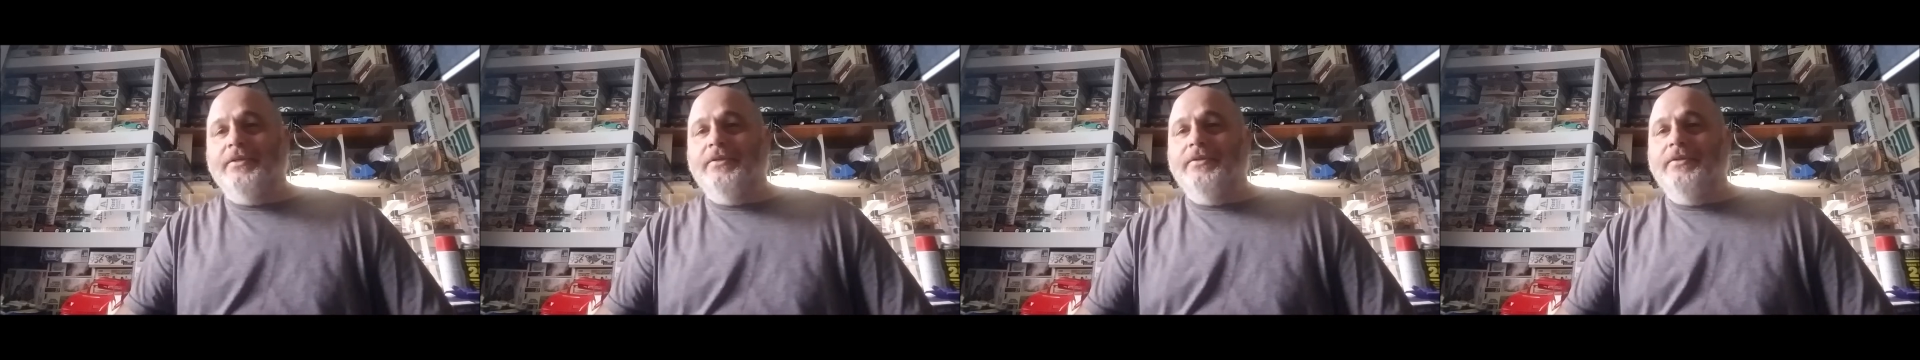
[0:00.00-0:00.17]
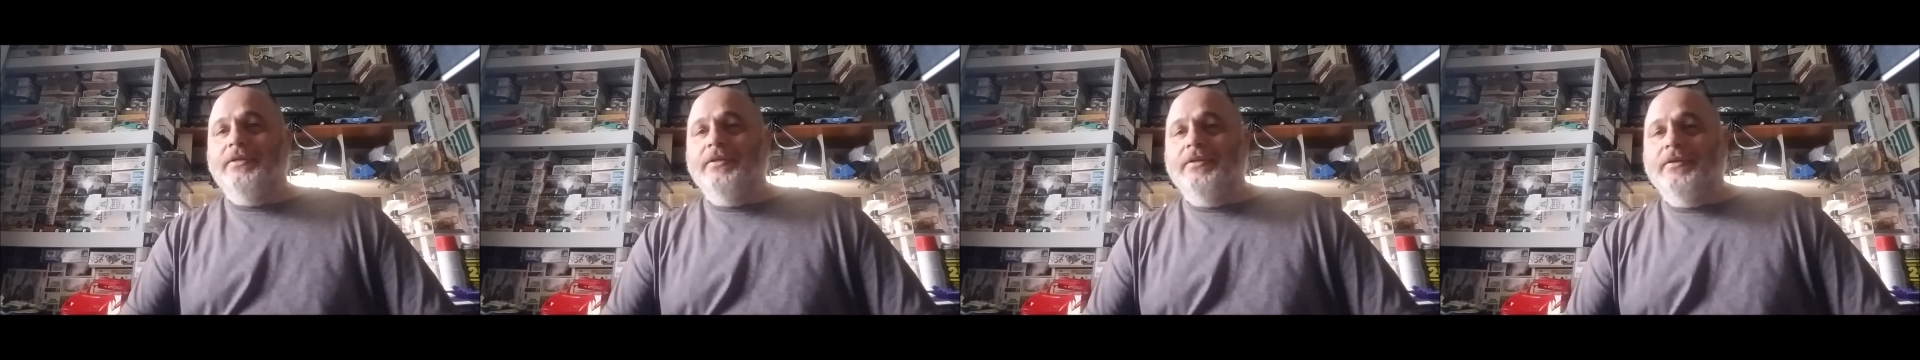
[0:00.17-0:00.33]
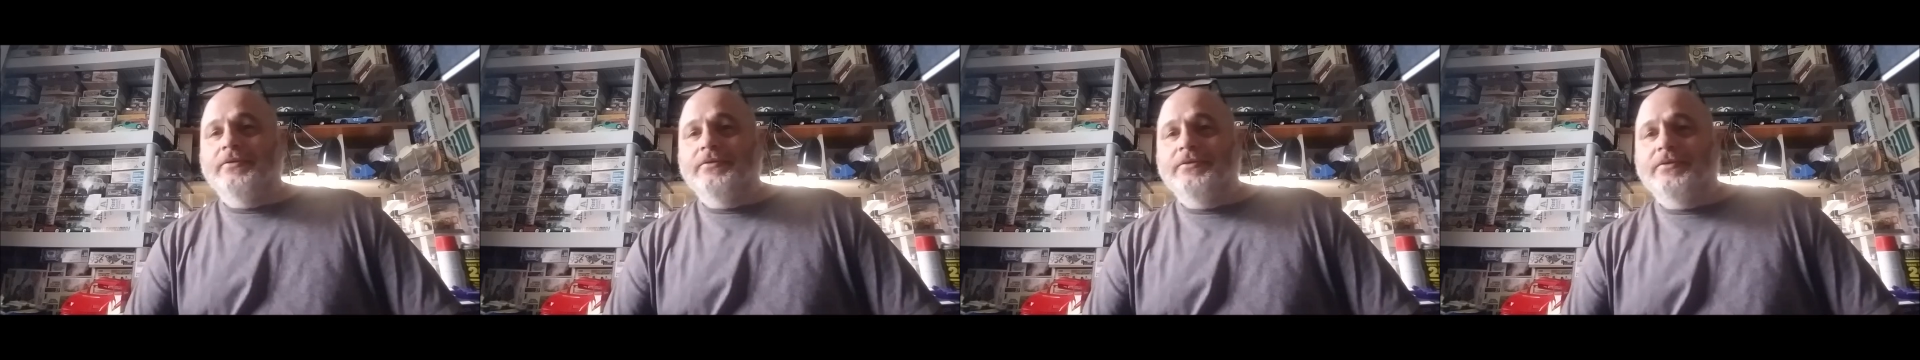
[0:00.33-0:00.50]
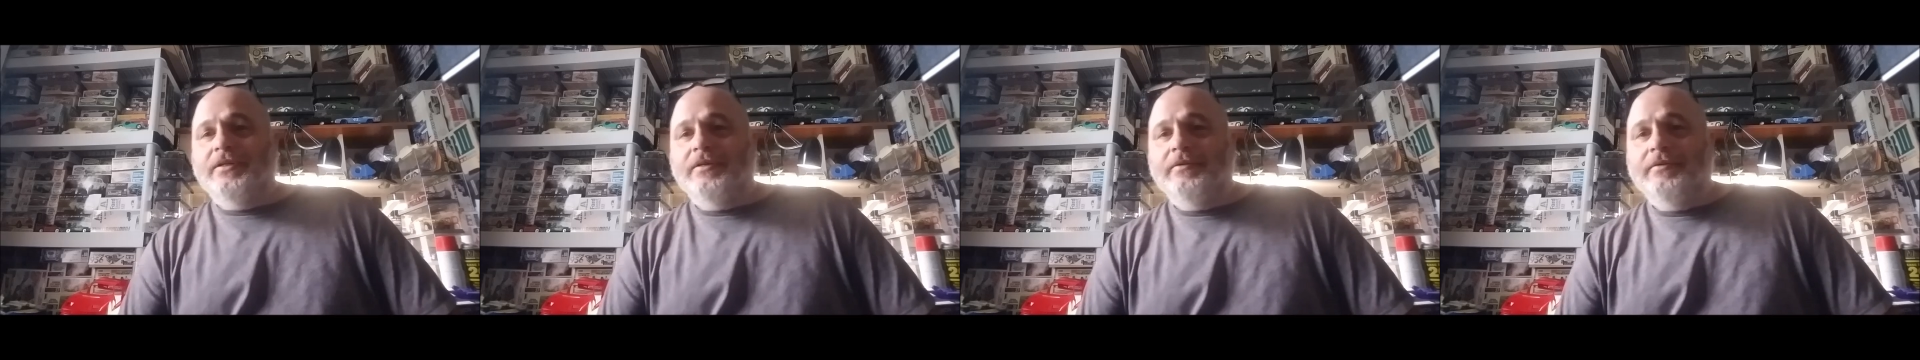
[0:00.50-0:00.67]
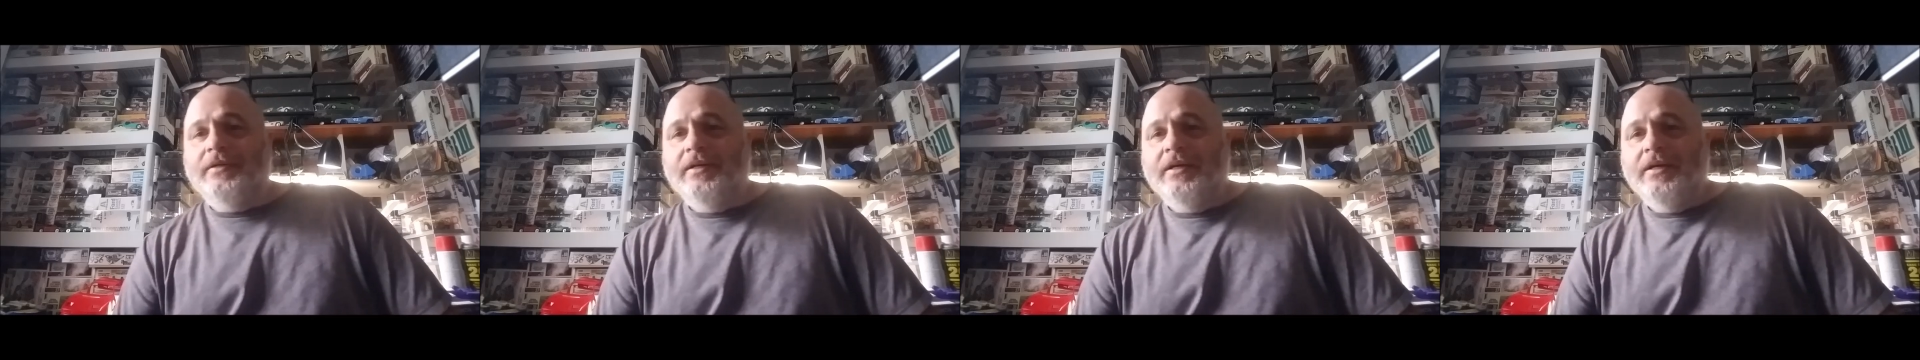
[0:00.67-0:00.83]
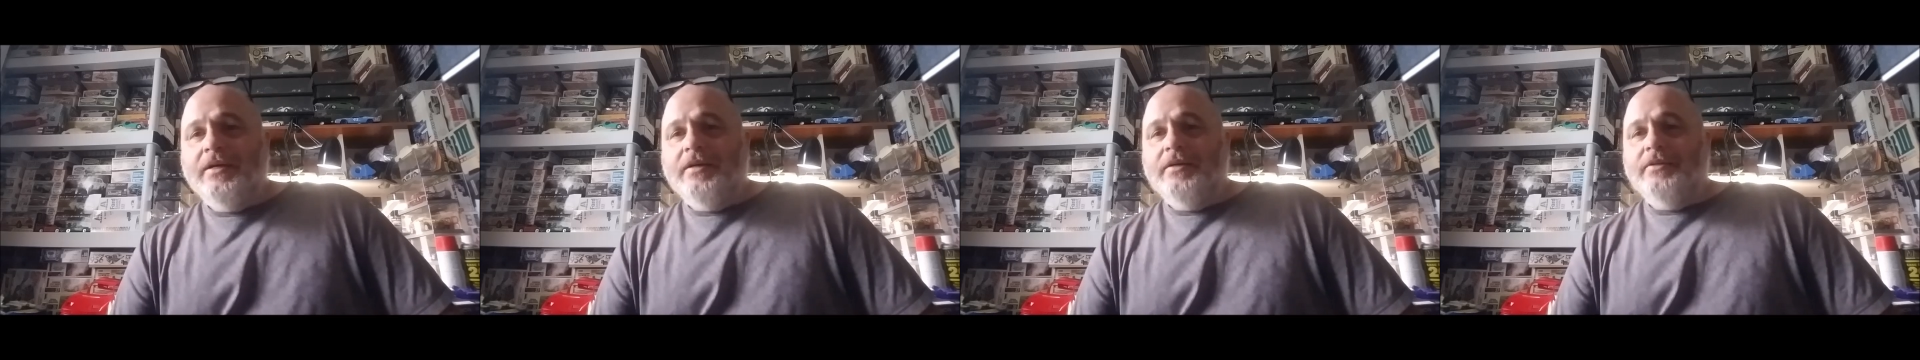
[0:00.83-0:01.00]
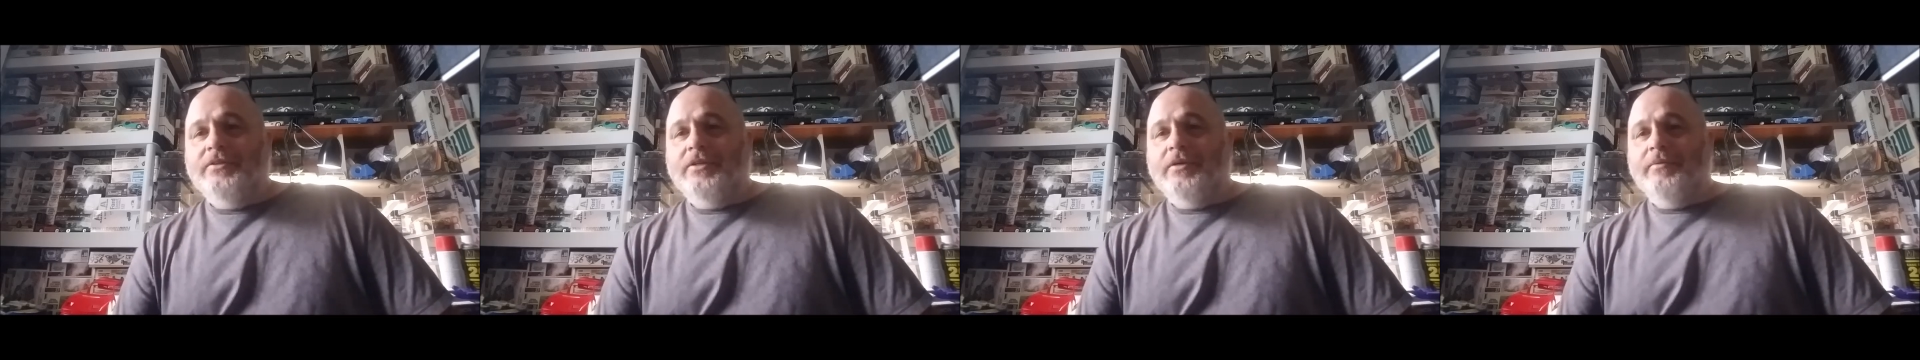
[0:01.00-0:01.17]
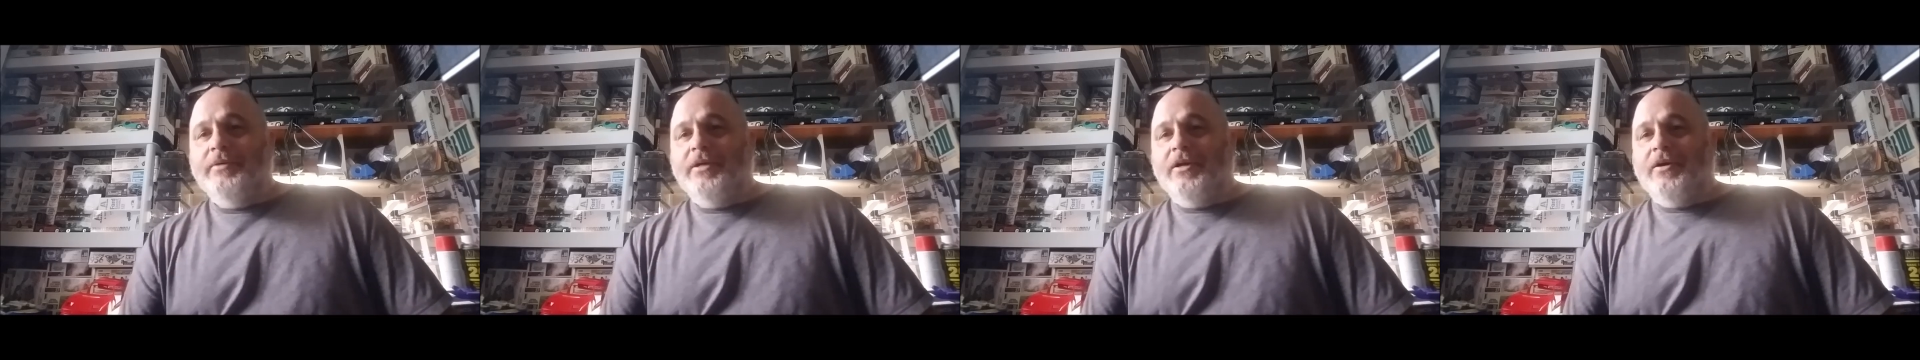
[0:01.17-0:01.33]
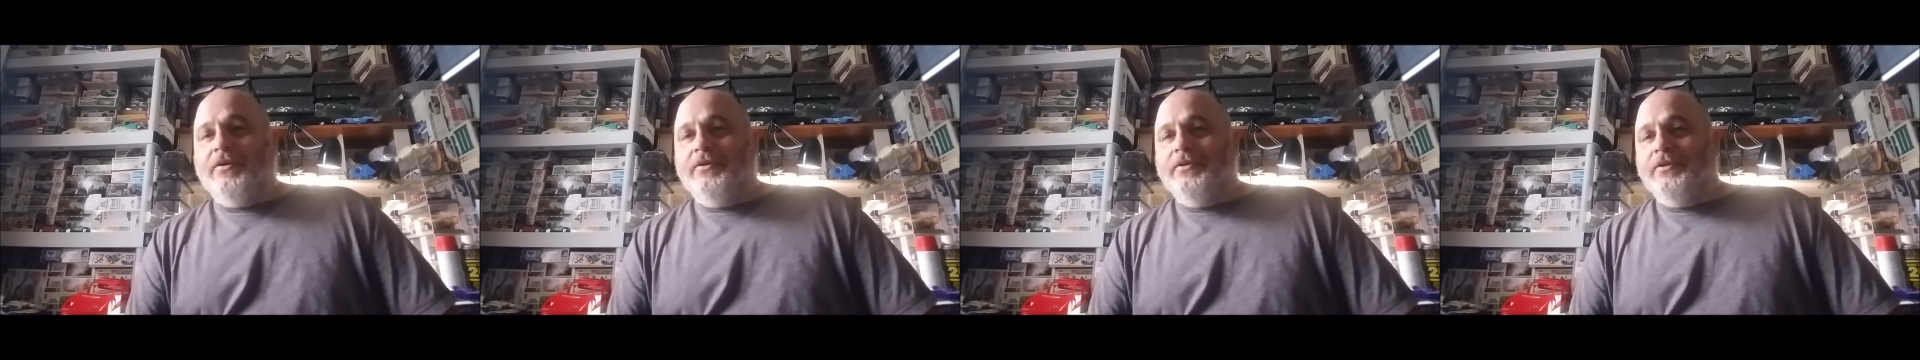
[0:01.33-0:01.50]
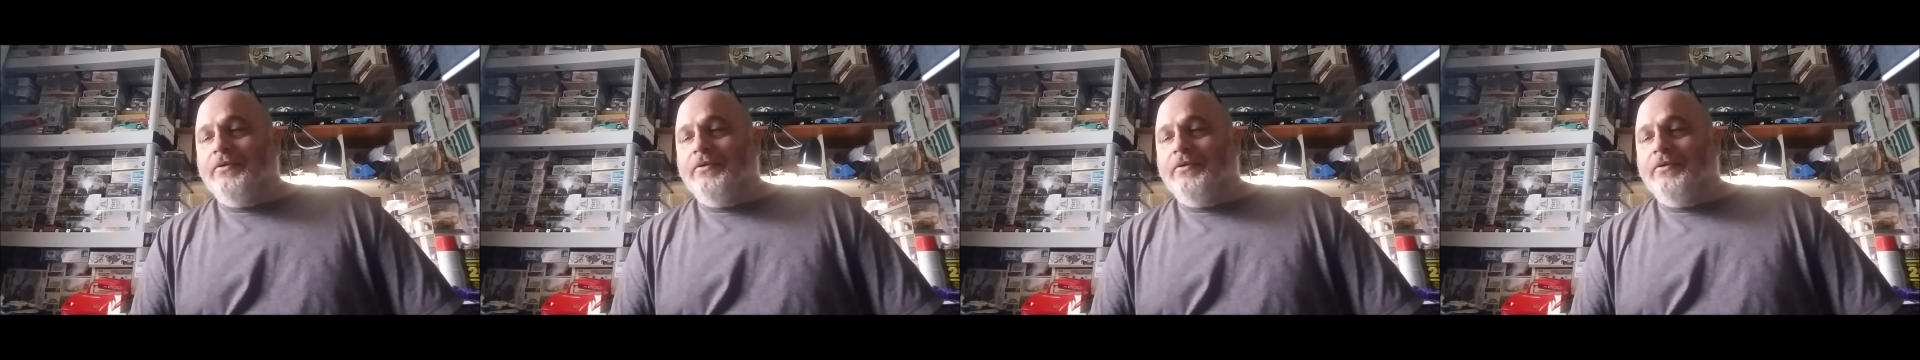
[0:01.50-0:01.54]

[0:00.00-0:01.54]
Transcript: You know, some some of y'all